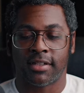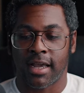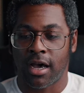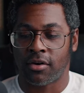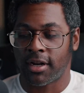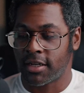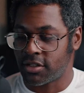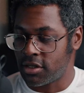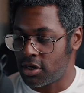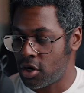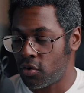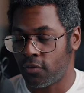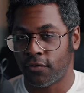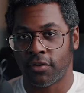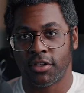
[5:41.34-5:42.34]
down as a
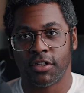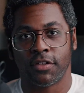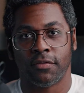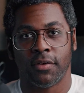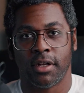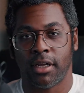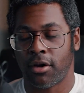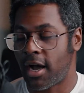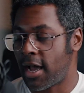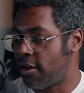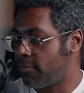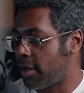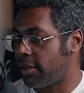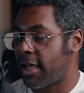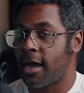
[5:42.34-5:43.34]
note for this video, I have
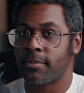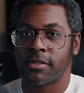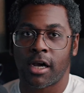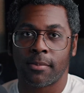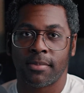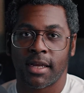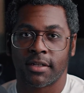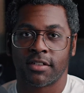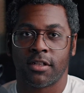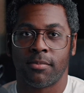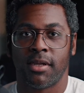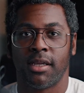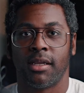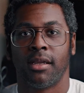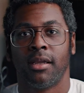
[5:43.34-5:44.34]
my laptop next to
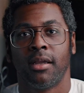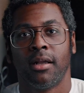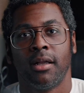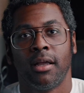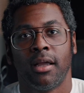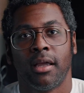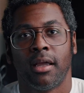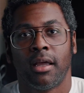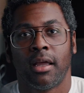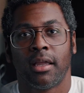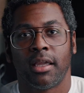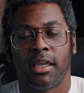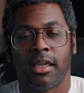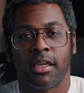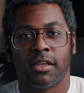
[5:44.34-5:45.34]
me,
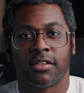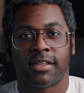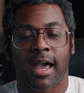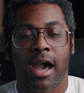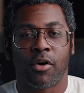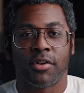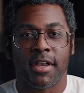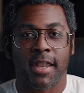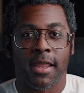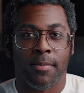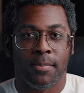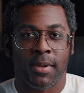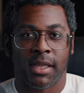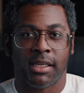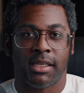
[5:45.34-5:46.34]
is how
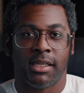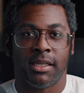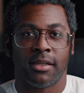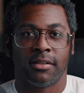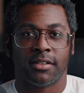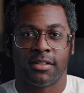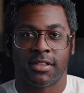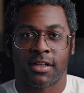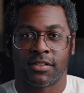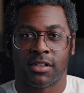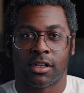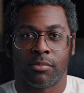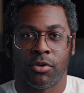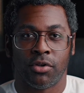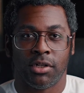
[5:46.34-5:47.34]
nitpicky the Tesla
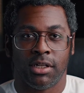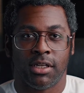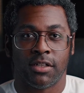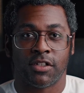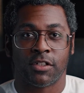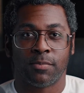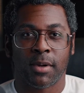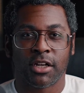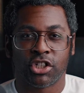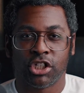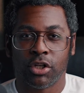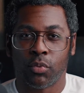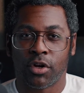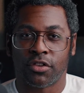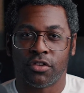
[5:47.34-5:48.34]
community is,
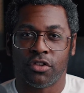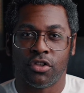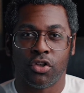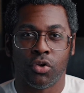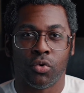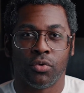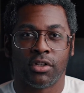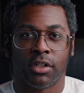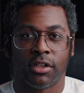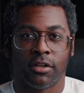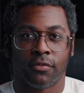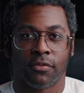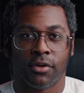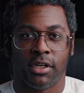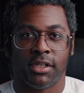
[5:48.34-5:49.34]
especially with new
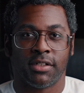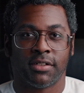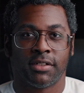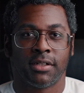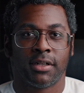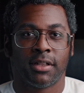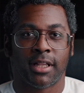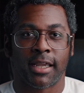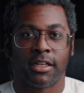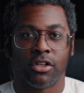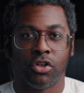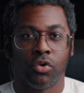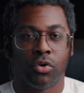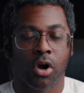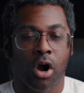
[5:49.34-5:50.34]
deliveries, like
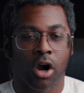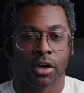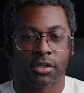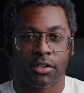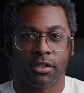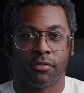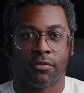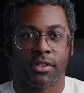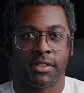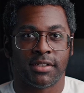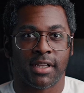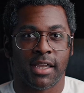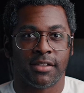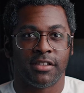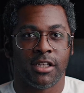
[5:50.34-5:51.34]
new car deliveries.
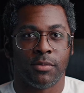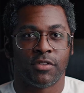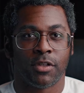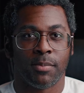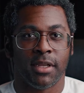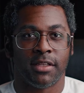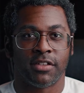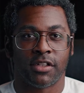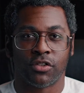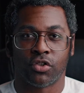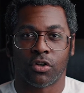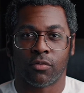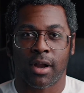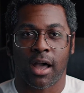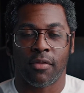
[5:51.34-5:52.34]
It seems to be
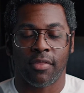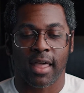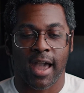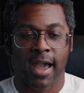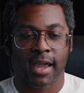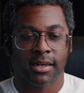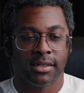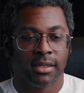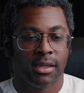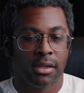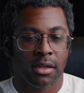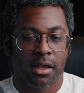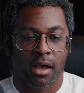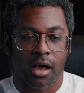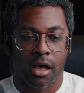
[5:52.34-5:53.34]
centered around that.
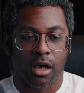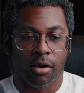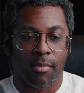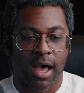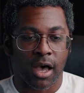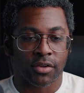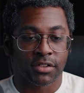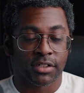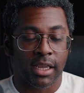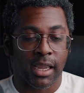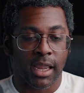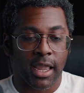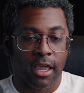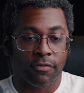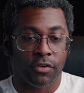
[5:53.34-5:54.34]
I'll
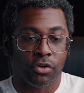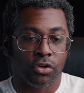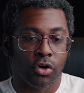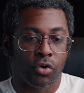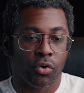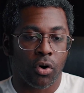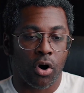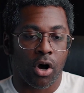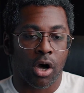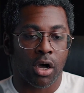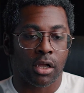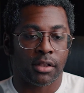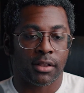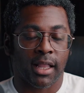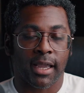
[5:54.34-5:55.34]
say if you go
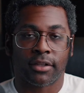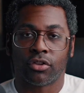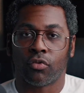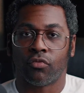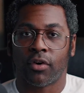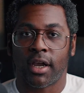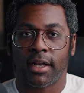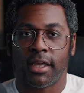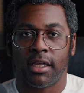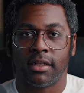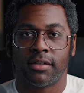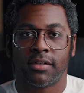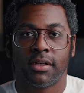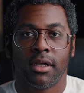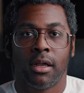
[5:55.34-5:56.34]
on like the
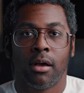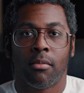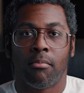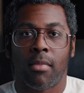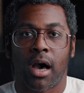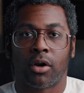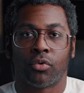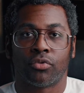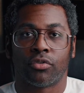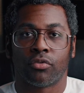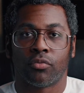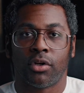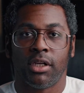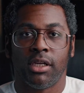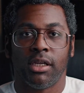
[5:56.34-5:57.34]
Reddit Model
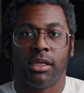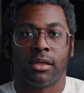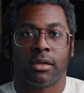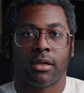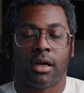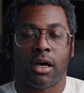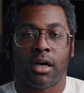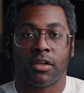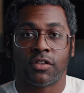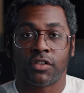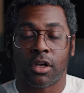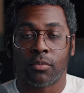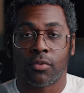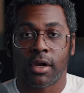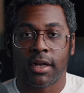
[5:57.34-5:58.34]
3
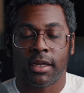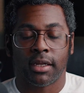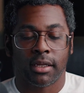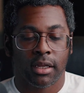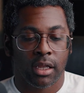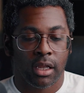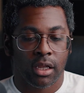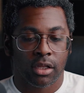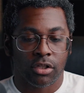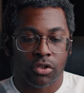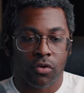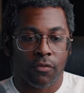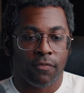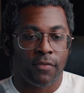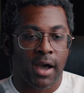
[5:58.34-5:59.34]
subreddit,
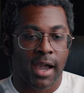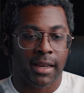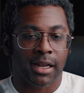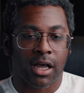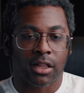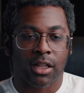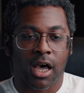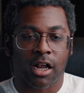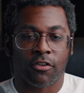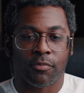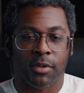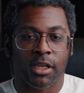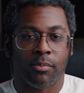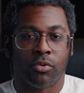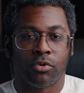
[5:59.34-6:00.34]
you'll find a lot of
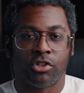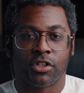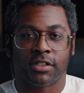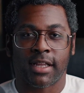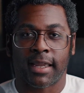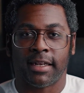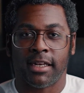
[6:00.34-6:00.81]
people just like